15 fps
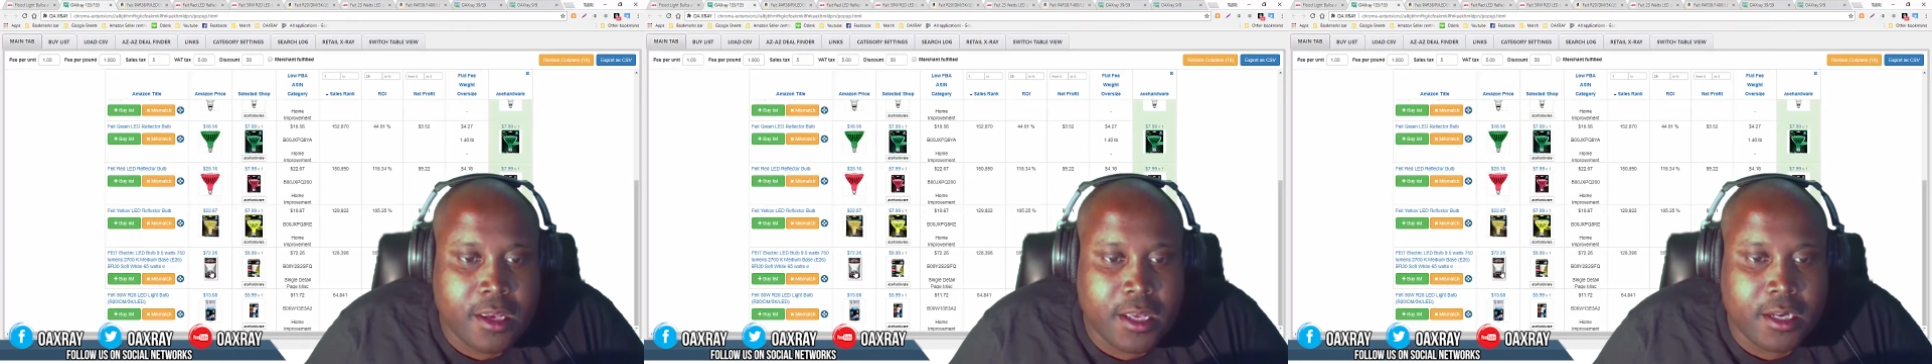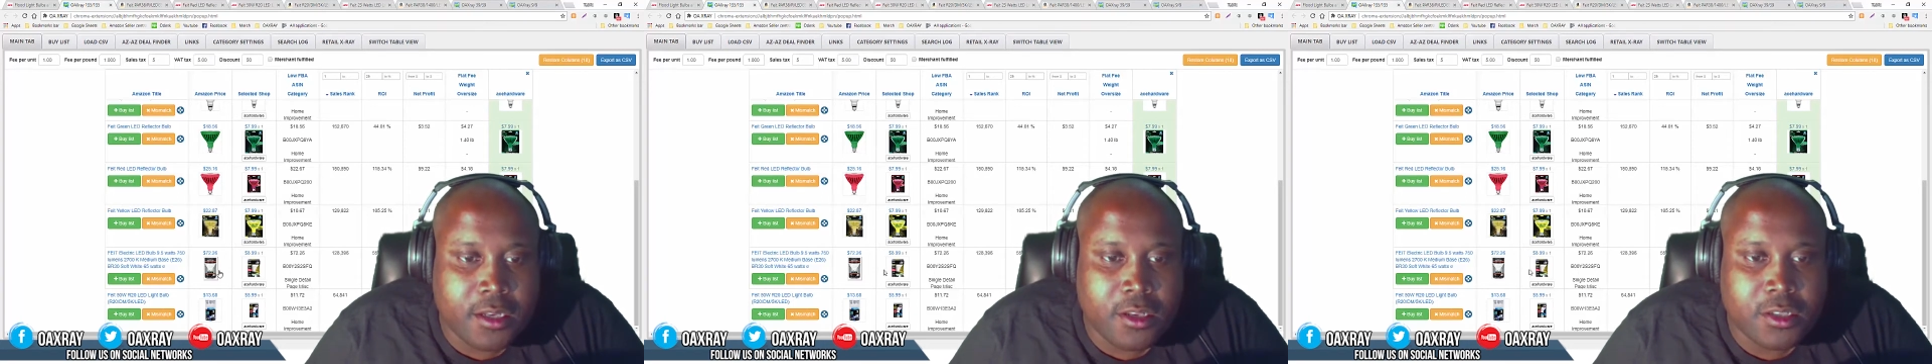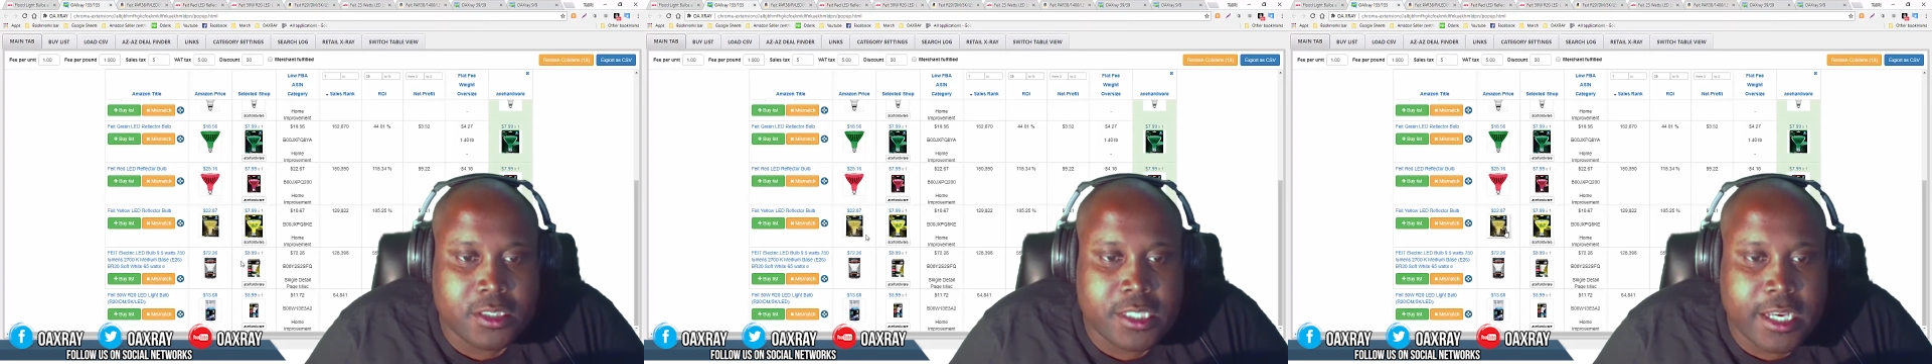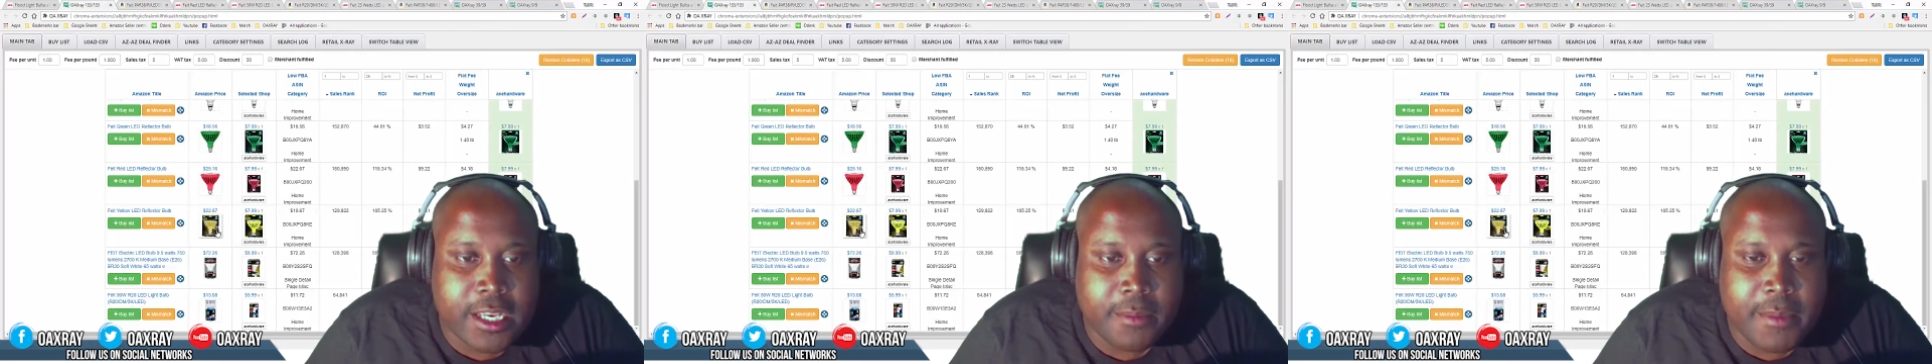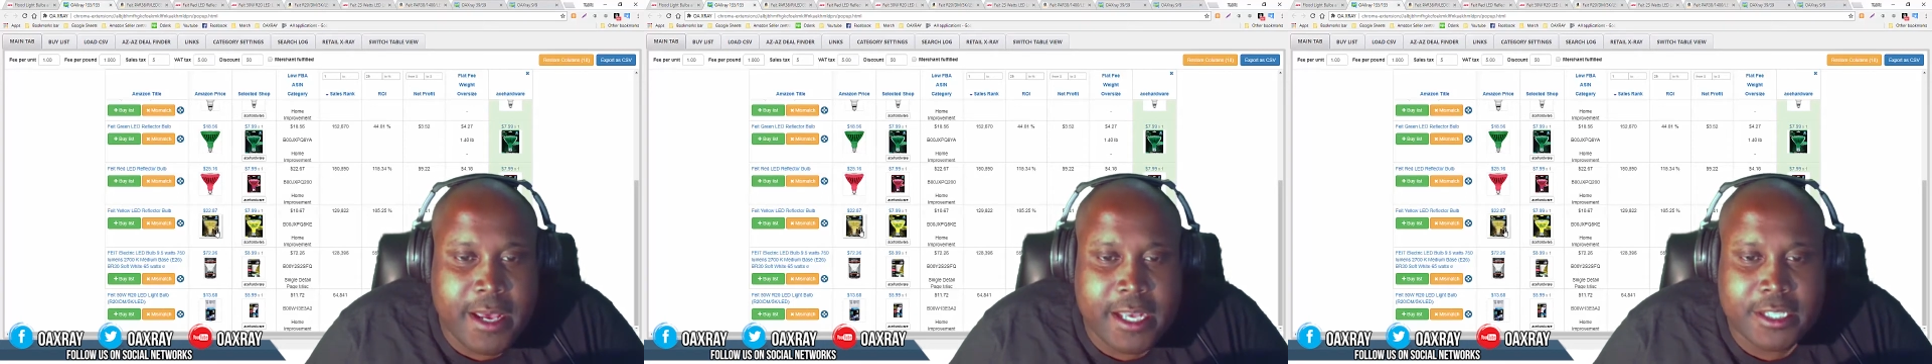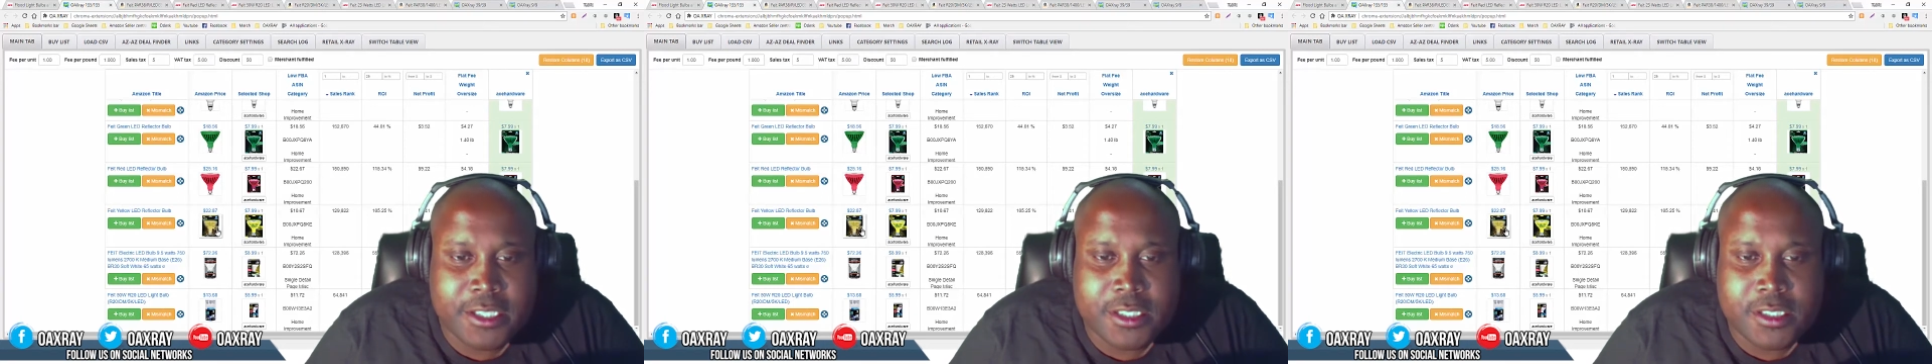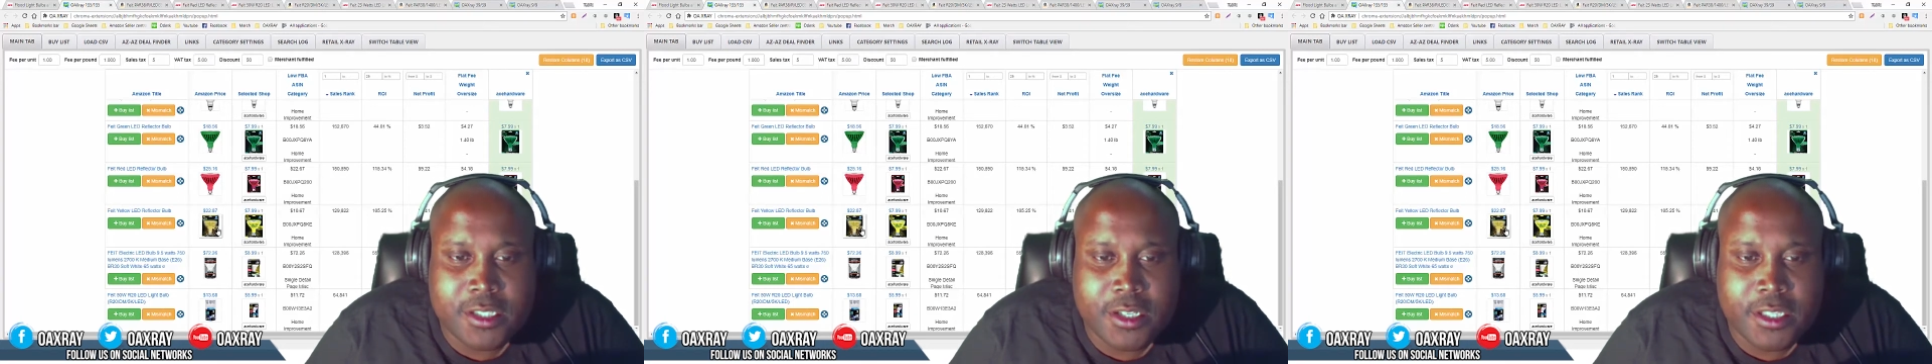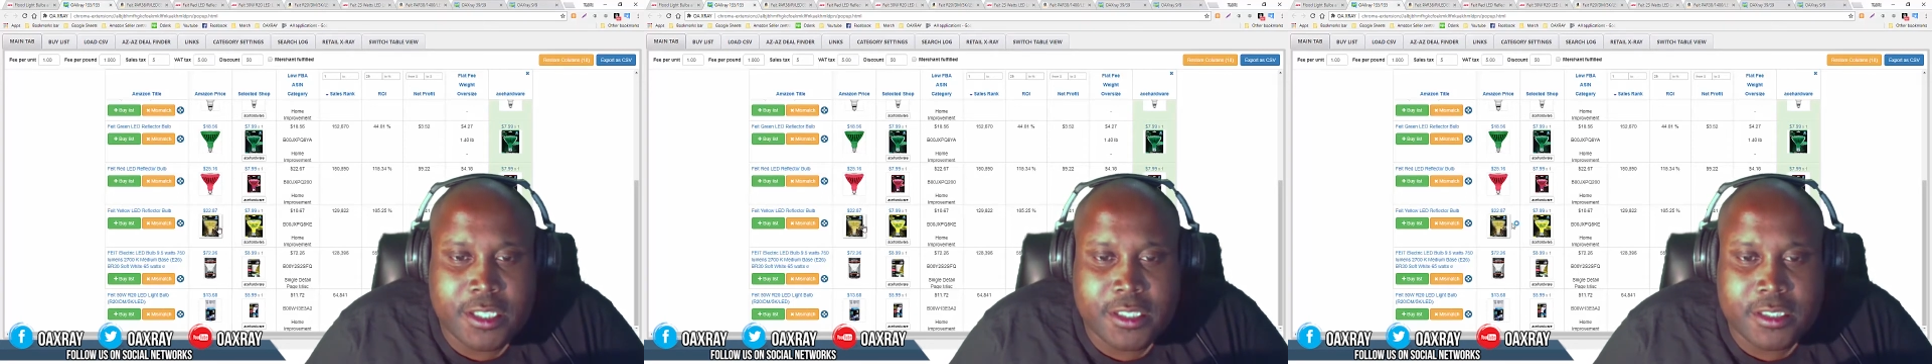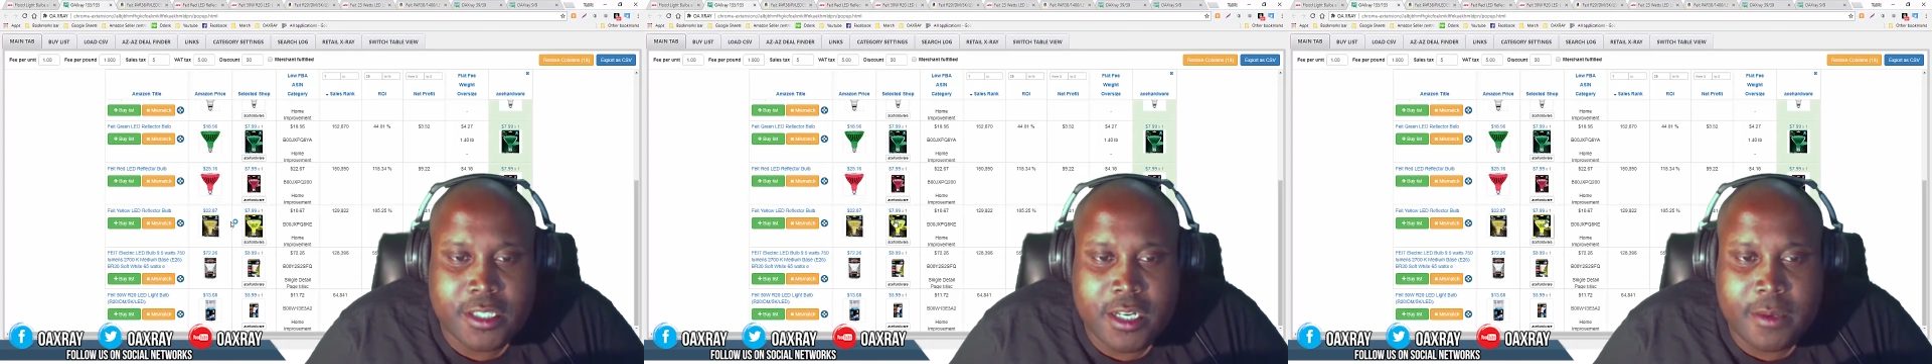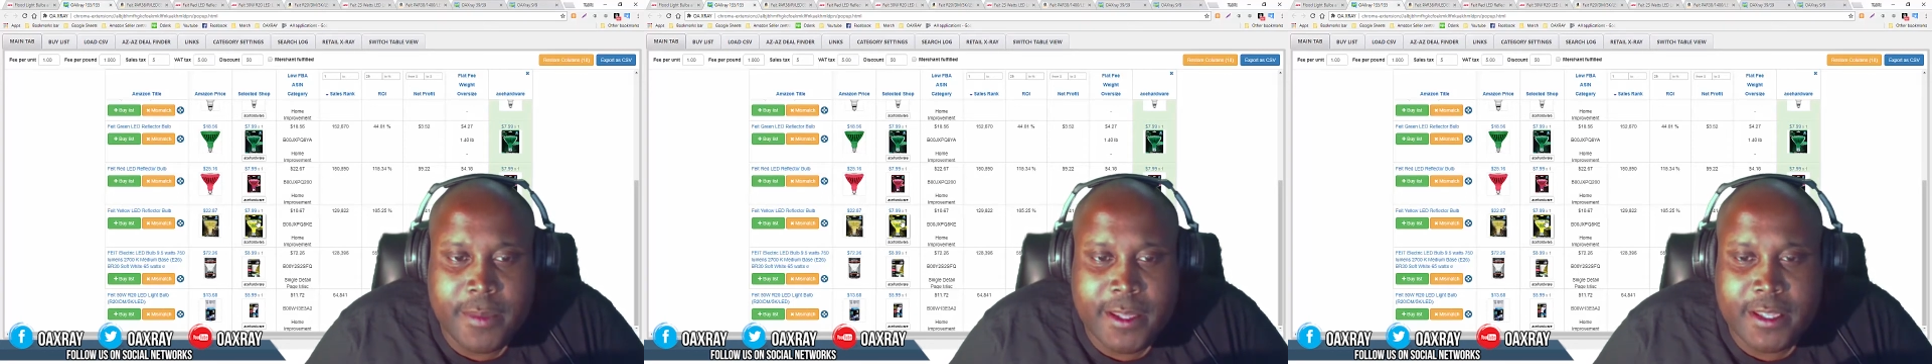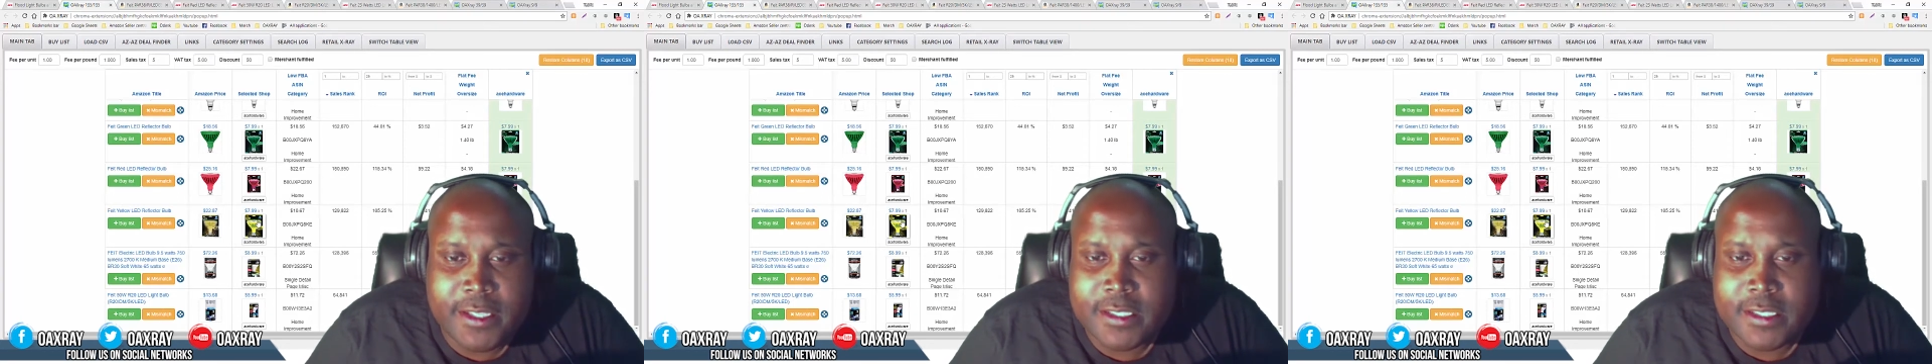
and it looks like it matches, are these going to be